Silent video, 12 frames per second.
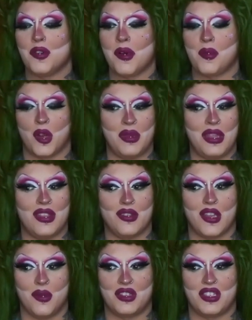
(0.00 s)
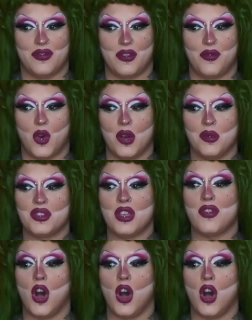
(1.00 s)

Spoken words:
You know about Burmy and how they come in different forms?